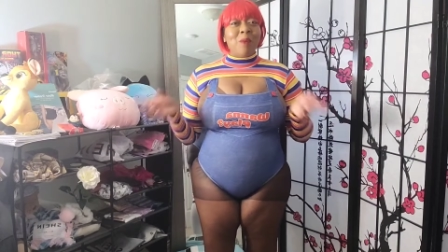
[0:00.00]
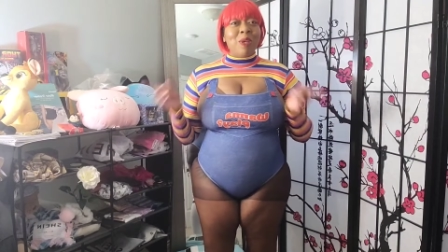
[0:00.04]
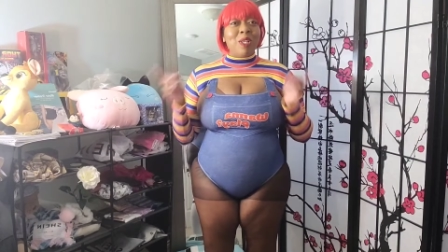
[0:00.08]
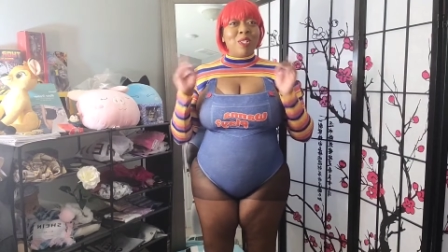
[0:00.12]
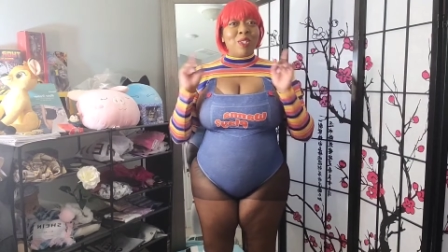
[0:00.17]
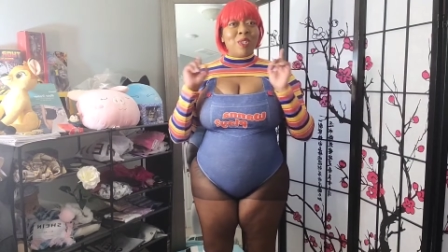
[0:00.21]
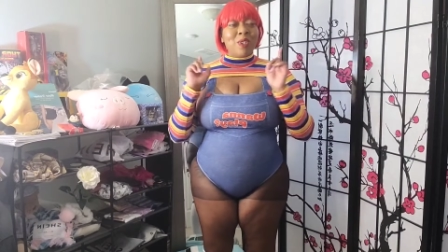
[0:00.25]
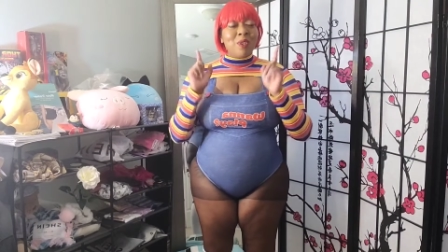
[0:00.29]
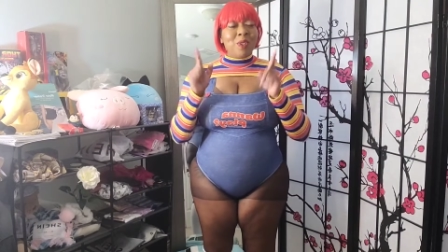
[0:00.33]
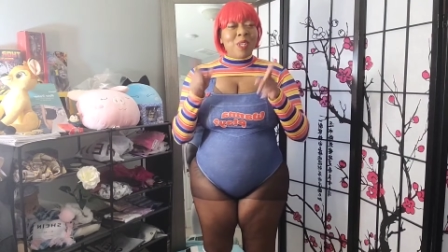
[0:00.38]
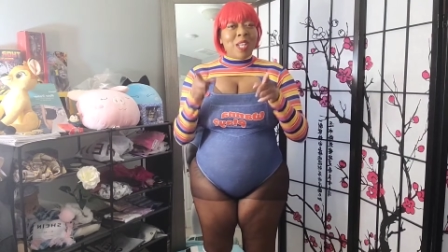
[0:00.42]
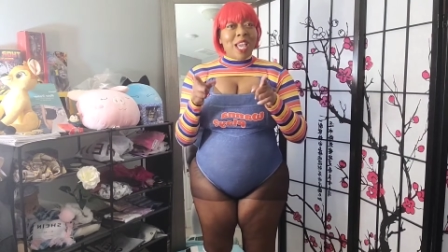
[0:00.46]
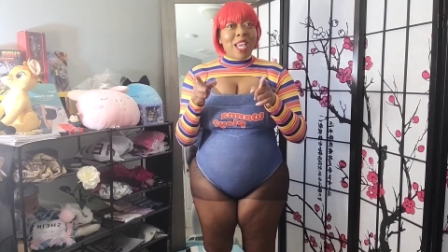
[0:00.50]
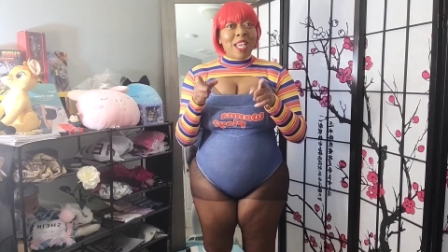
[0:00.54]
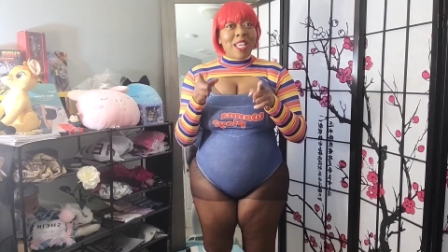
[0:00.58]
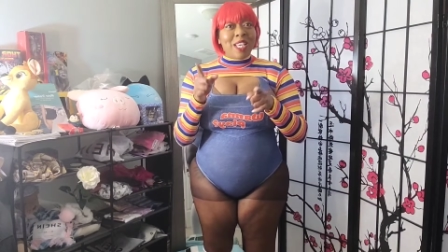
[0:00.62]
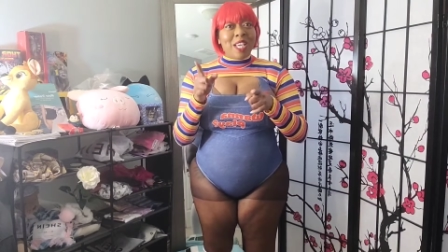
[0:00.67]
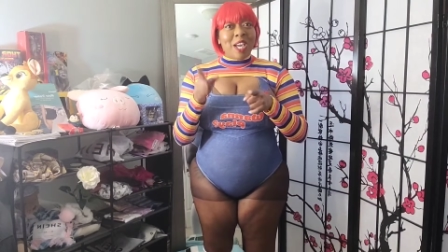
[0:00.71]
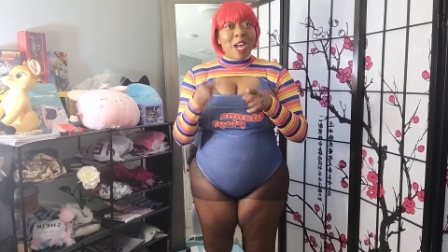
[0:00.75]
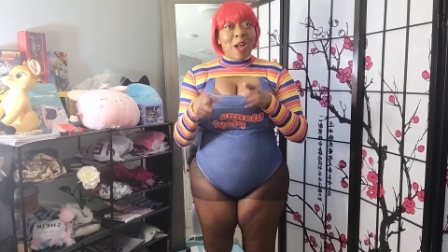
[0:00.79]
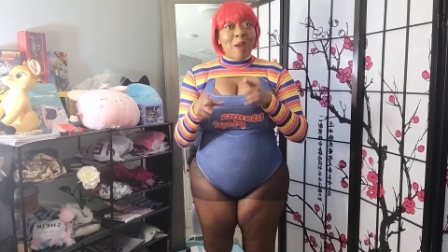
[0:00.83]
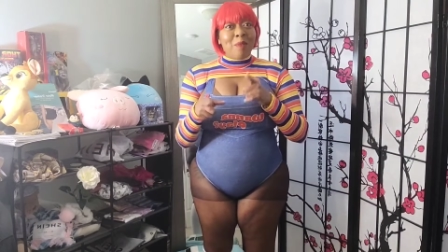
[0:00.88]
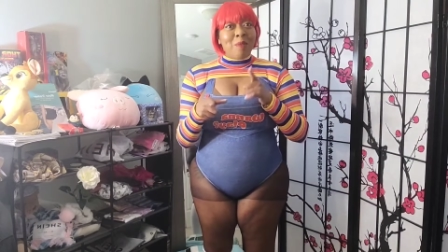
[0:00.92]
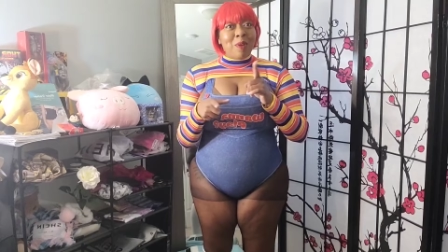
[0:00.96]
Make sure you
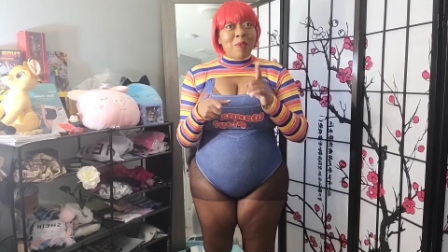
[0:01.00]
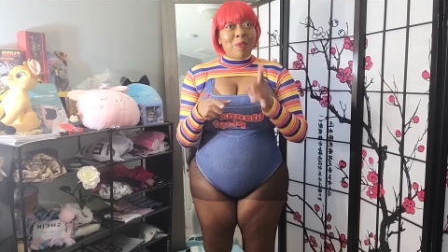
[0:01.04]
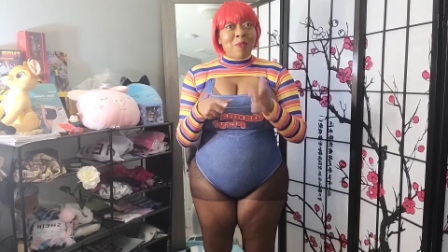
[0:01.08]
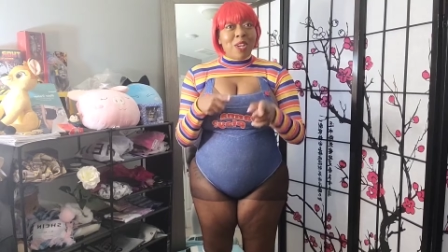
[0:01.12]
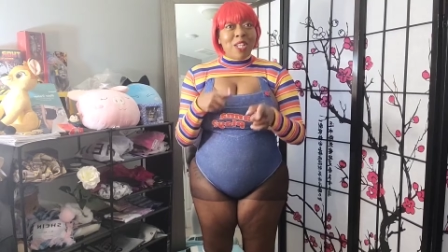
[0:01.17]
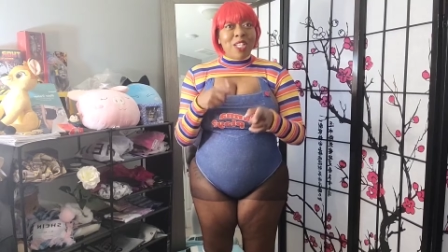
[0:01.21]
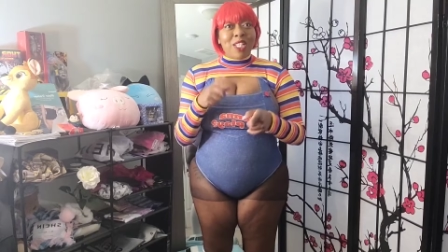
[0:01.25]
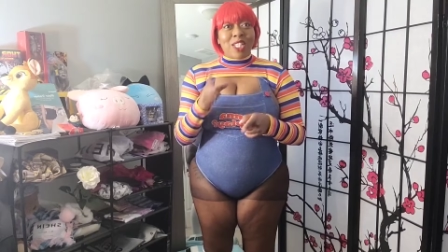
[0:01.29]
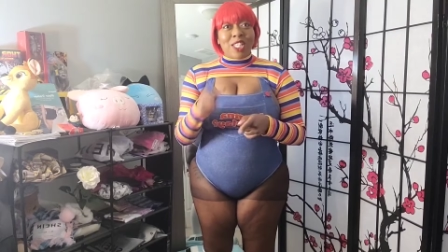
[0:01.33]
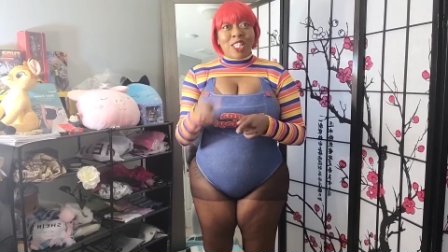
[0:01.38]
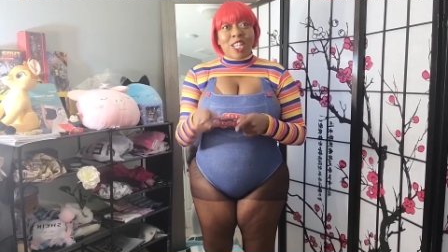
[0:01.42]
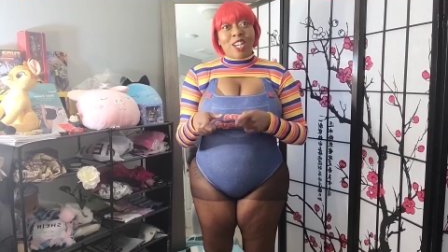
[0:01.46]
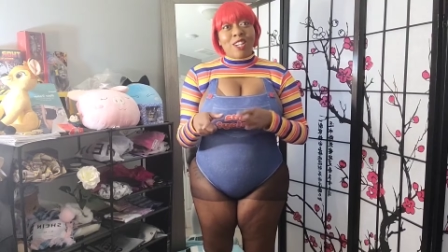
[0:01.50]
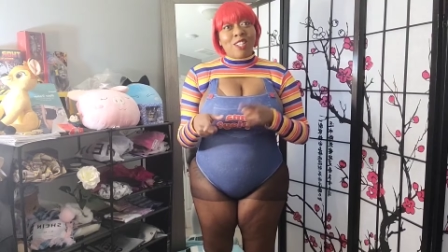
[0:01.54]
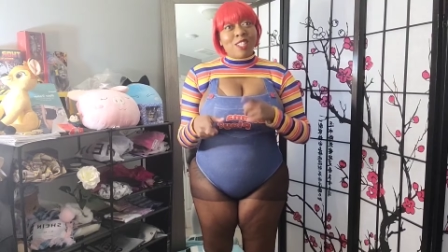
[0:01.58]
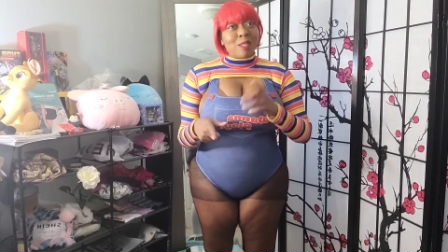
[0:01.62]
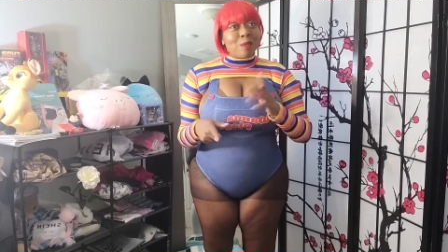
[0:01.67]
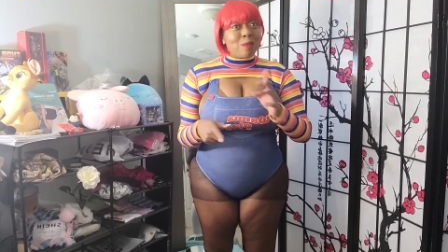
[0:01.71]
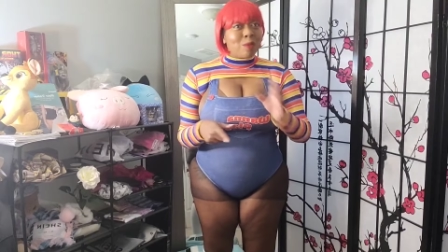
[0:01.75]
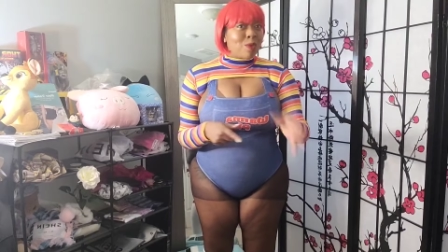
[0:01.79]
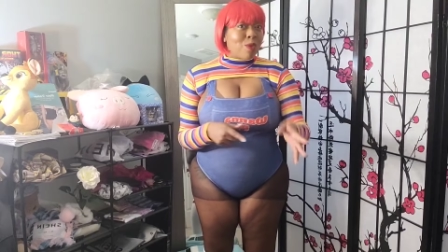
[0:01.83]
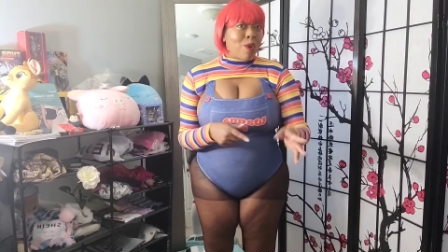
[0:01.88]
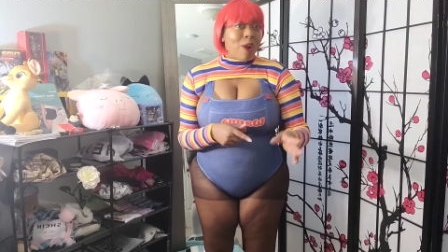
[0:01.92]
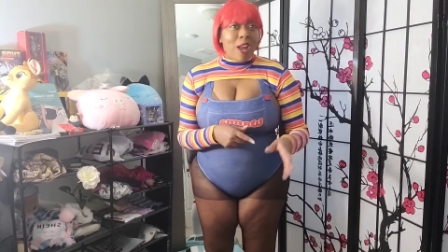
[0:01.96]
like, comment, rate, share,
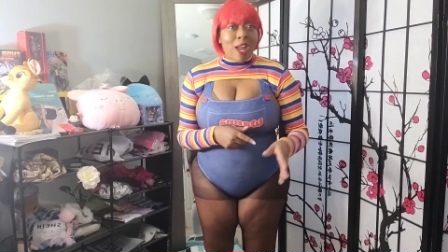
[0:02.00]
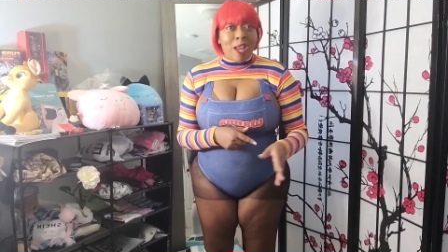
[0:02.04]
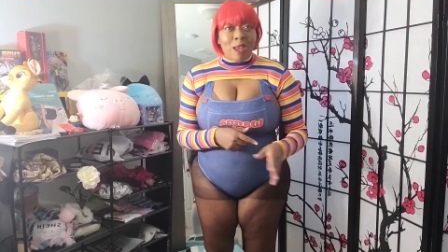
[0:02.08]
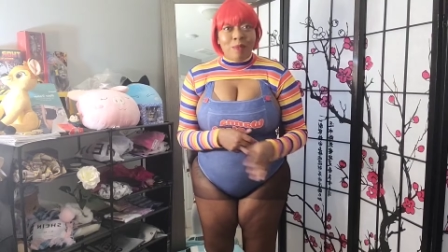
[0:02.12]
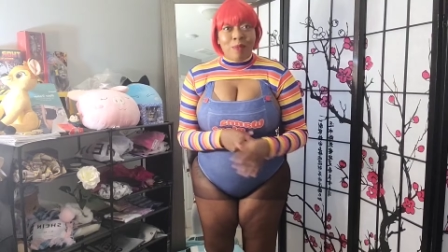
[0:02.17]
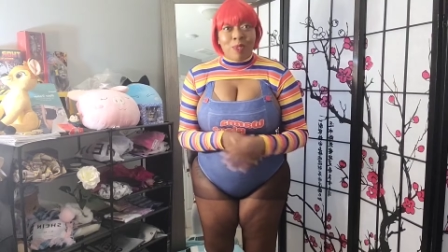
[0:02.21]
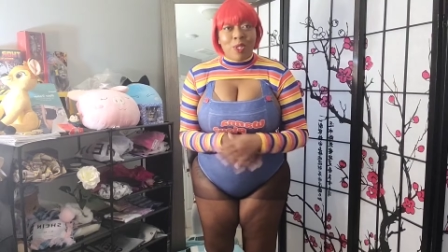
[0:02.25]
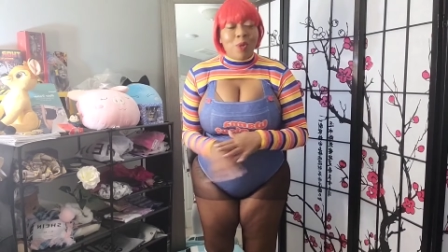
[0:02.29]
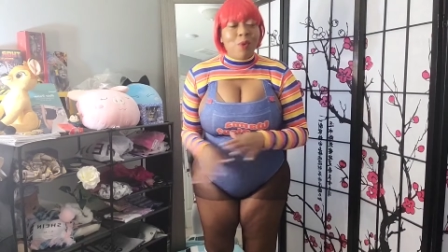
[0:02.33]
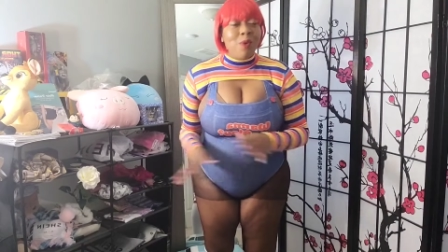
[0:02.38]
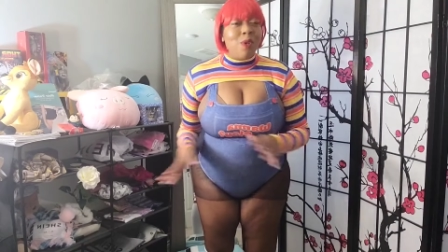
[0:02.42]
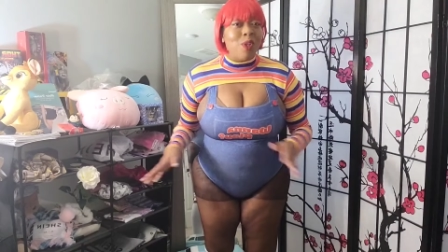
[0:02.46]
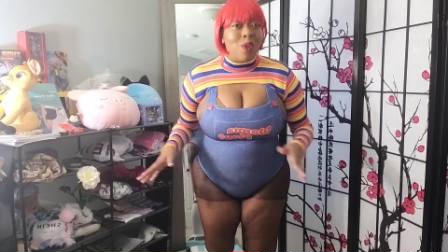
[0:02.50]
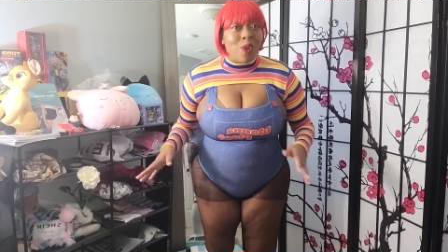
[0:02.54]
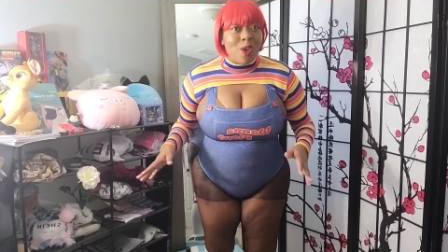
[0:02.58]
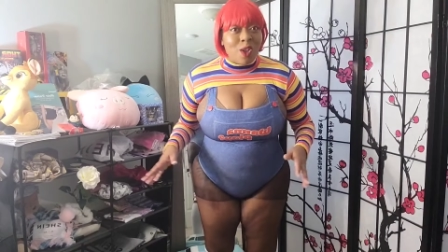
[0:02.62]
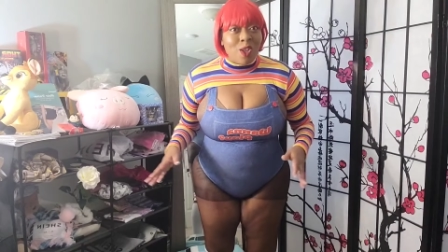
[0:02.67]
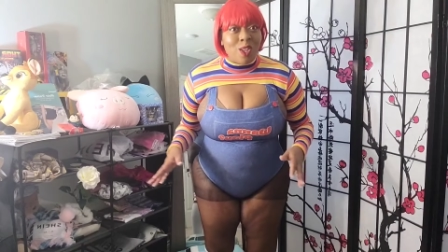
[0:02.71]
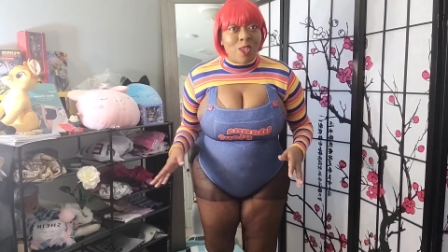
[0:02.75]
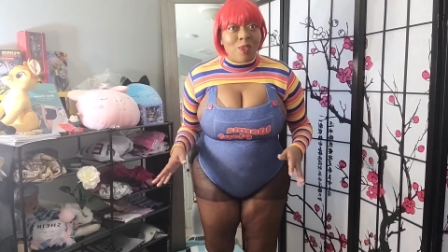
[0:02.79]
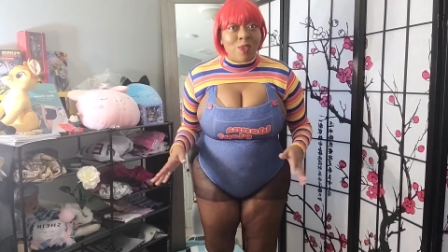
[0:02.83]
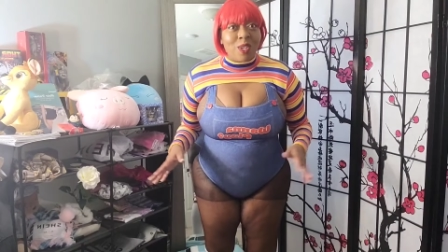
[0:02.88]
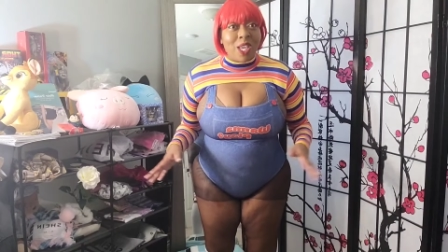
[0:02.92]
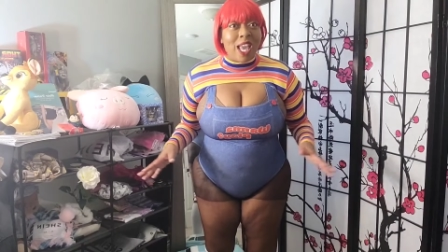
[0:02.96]
subscribe, do it
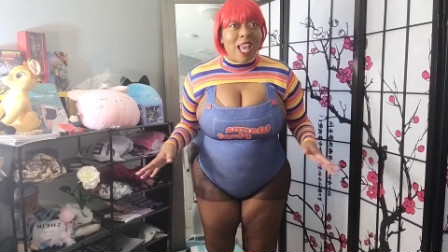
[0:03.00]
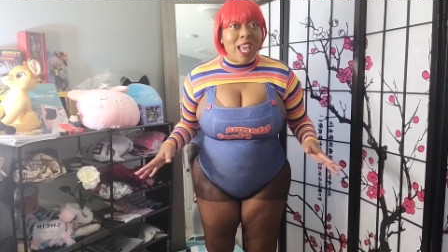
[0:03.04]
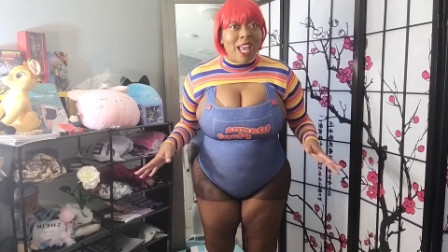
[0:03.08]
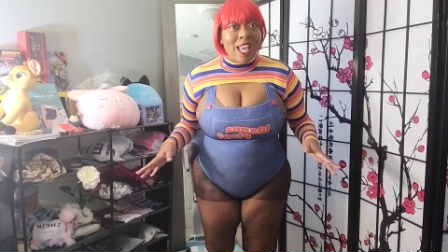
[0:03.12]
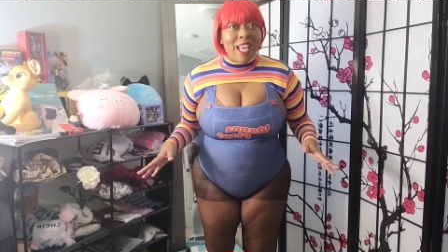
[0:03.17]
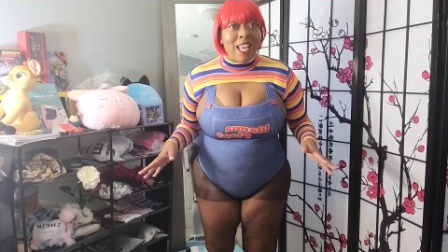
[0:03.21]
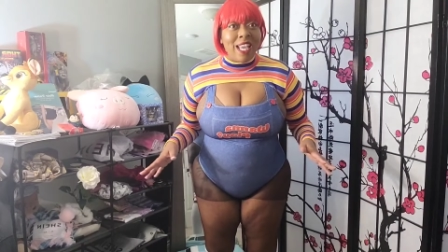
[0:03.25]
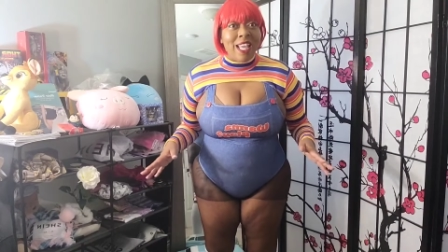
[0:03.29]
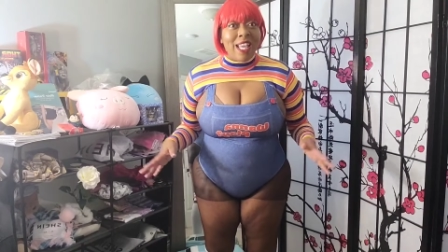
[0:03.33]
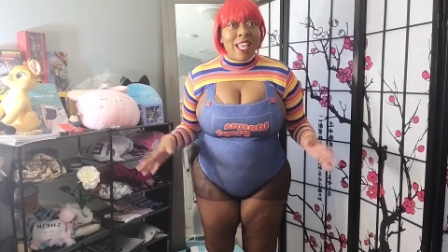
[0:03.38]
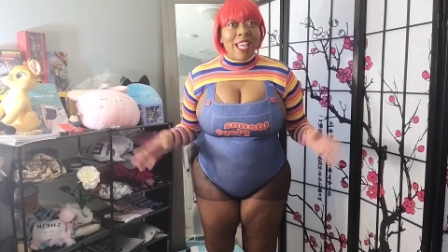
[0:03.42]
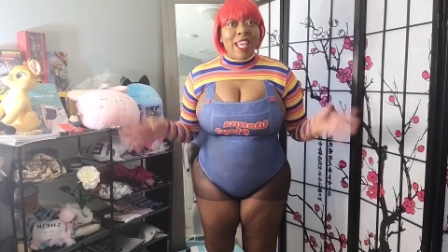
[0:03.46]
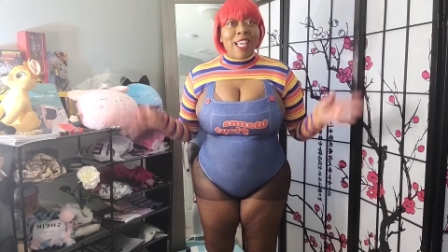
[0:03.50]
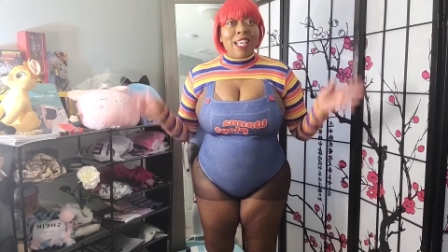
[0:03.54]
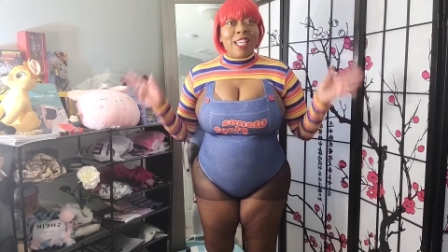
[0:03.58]
all, okay?